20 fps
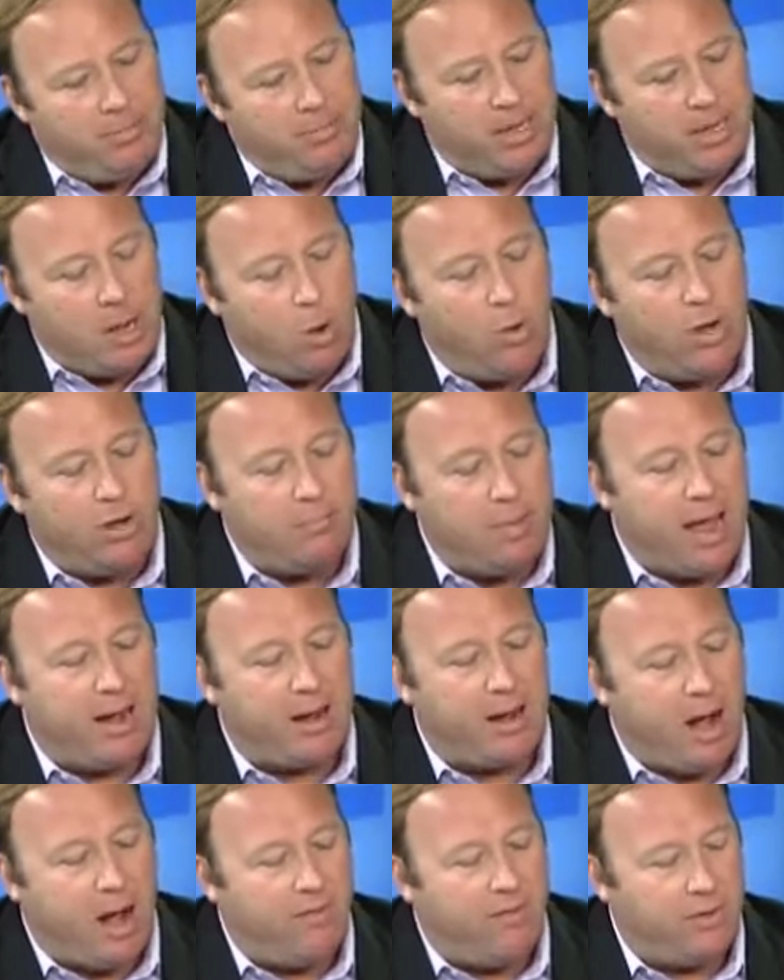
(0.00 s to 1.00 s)
but, I mean, going
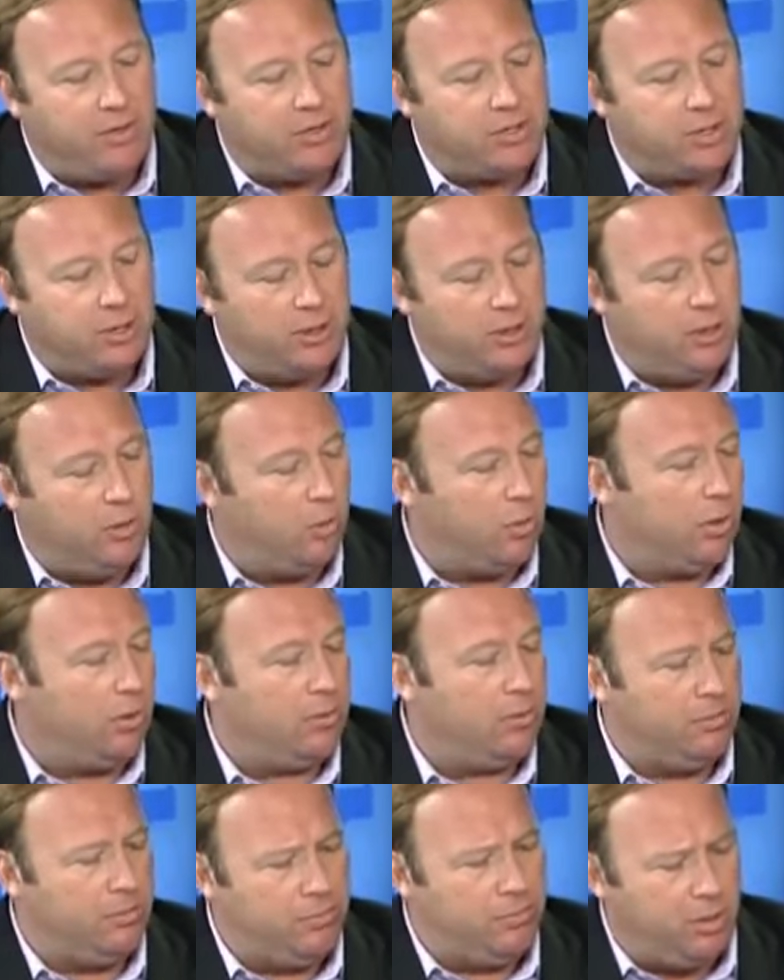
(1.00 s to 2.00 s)
back, obviously, you were
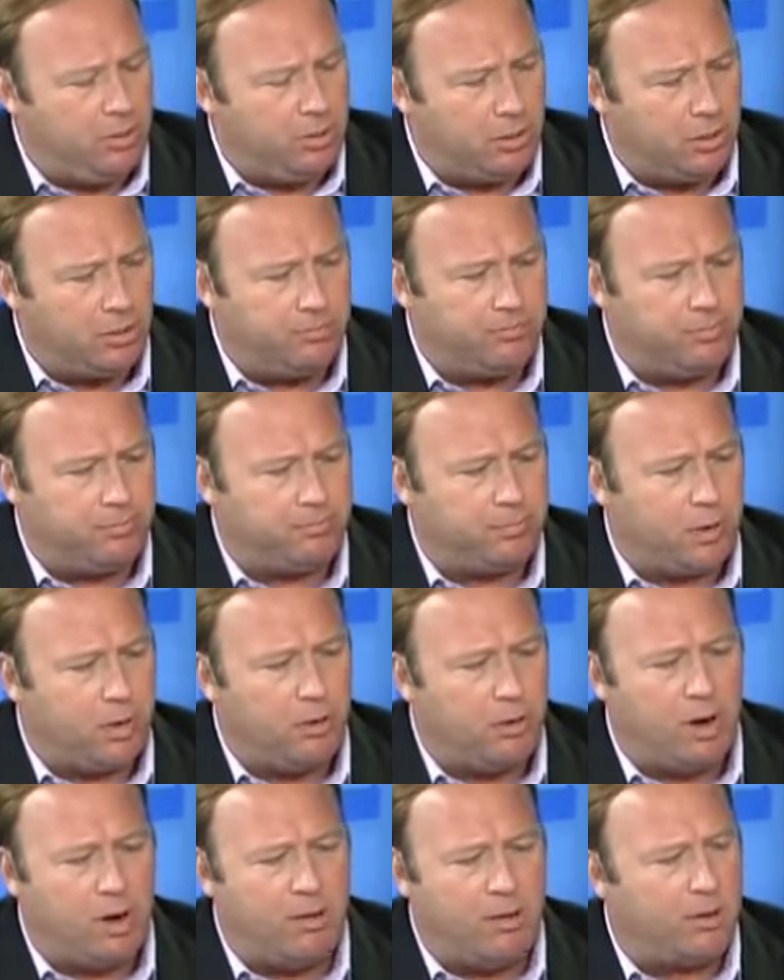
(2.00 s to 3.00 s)
a computer
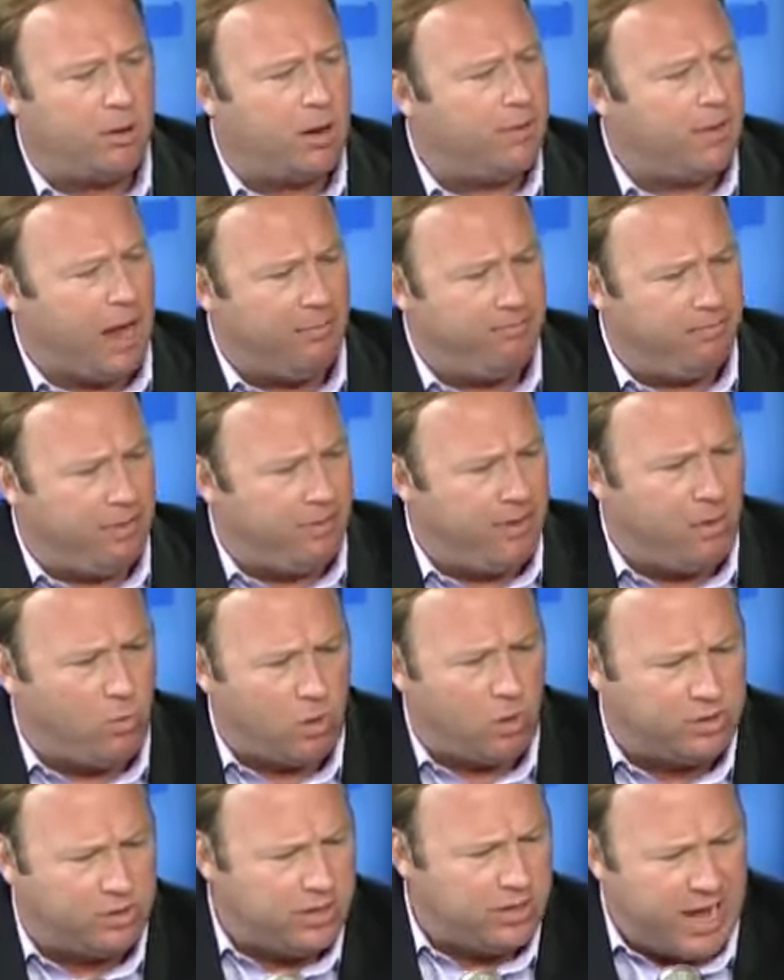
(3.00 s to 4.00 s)
programmer. I, I think
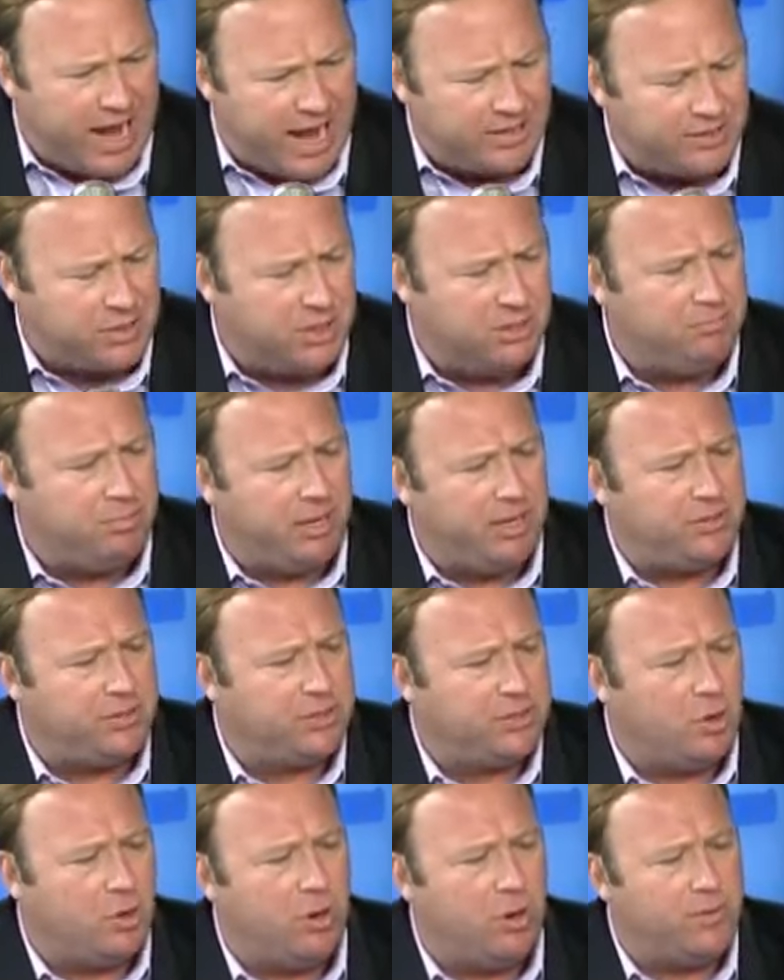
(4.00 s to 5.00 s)
worked at NASA in
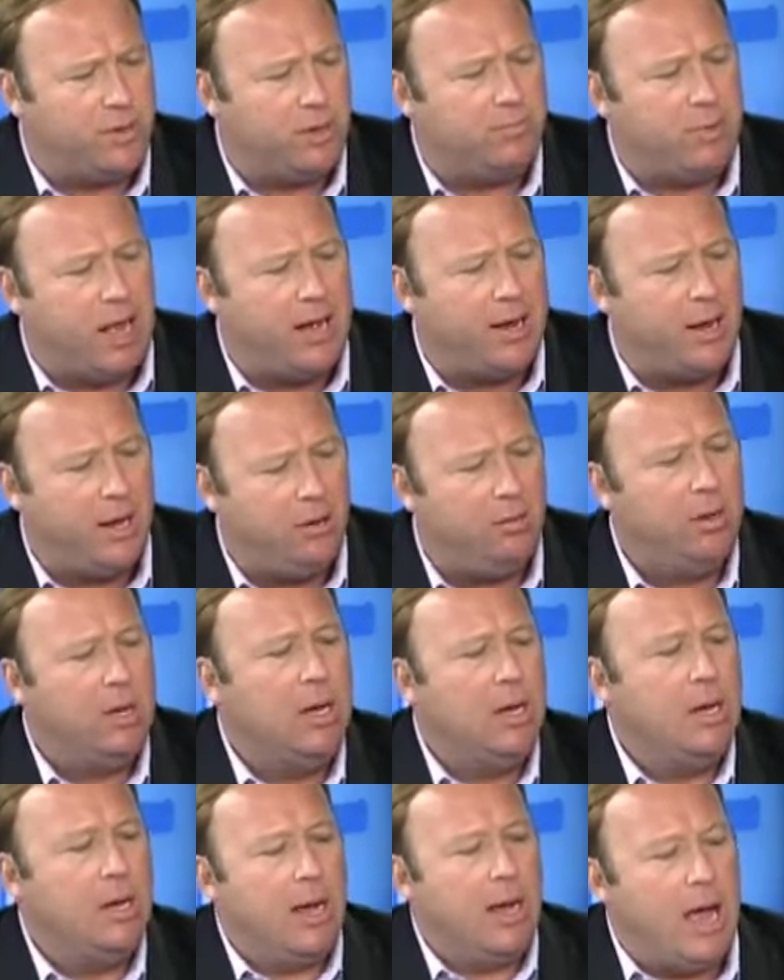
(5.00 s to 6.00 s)
places, going over your bio.
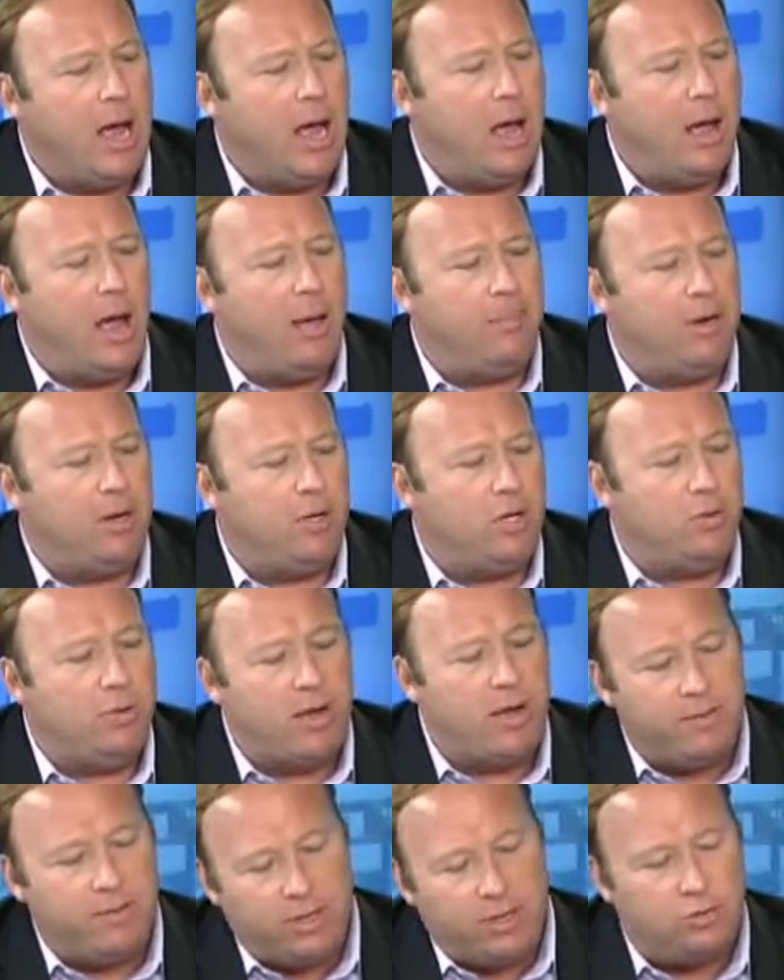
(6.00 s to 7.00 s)
I, I mean, do you
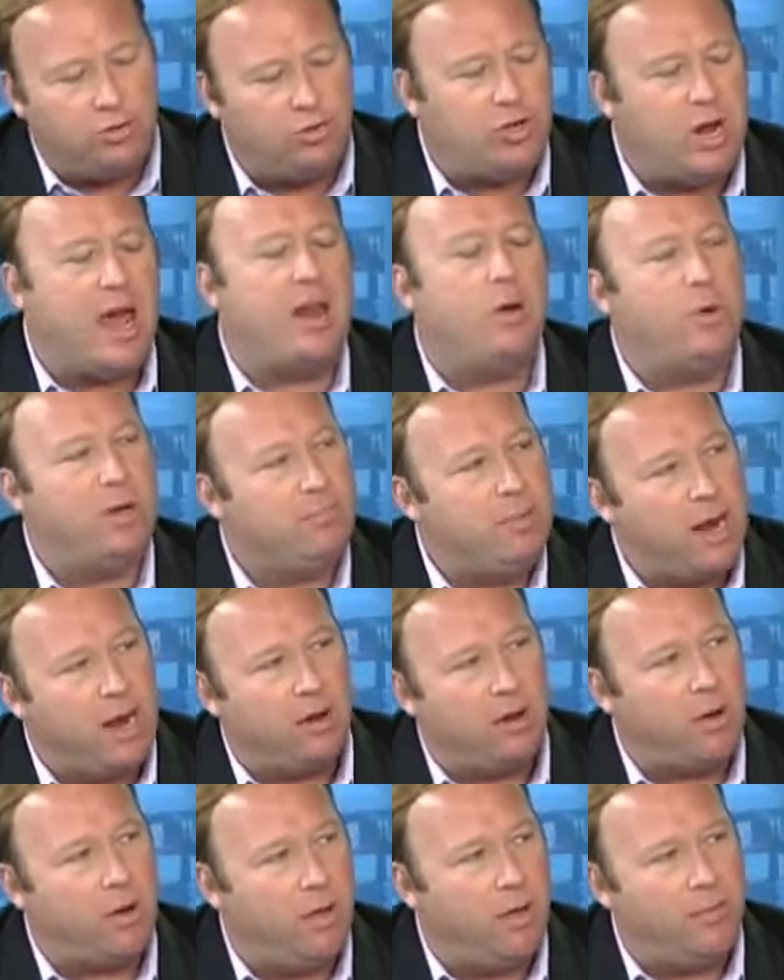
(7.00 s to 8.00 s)
have any shadowy
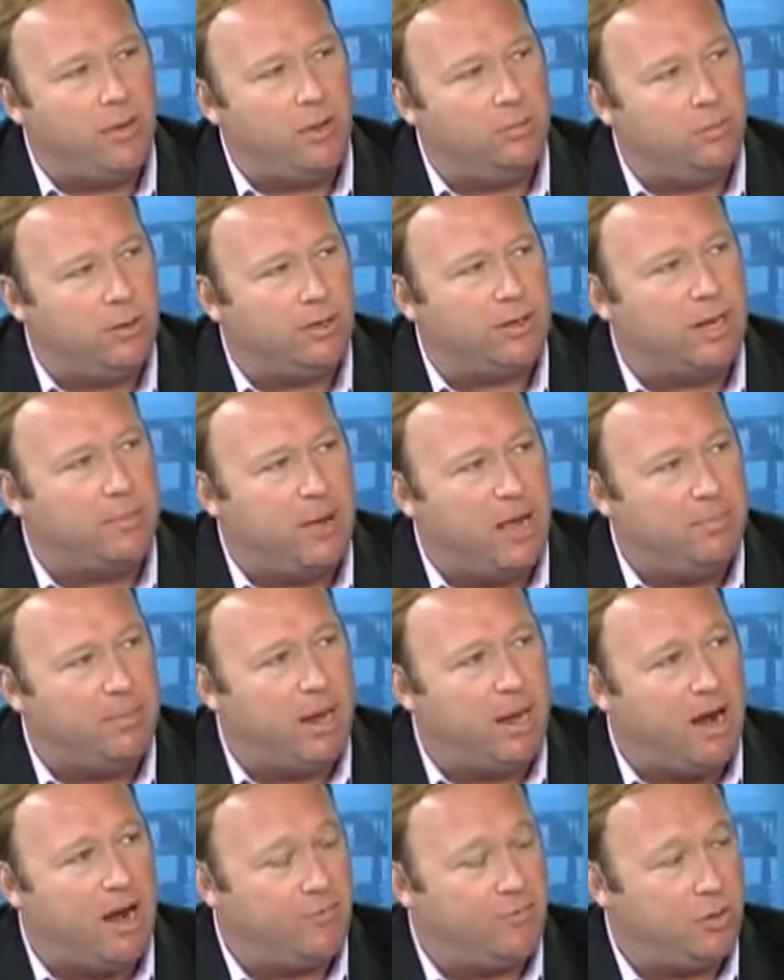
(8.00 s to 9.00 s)
background that you think they might
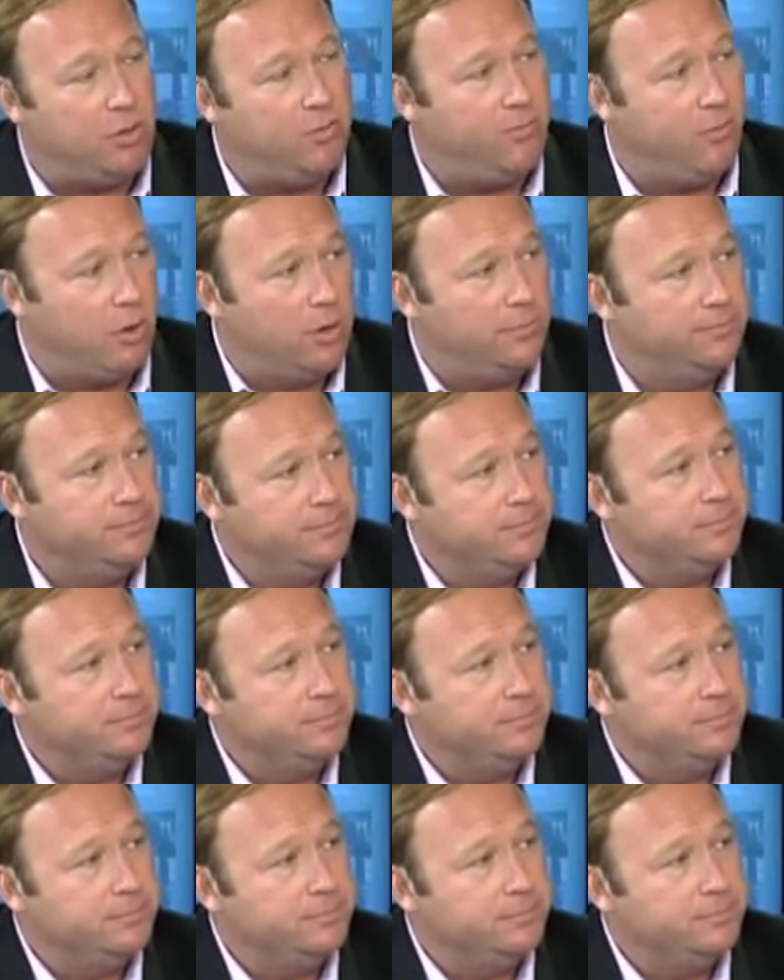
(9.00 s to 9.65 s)
be after you for?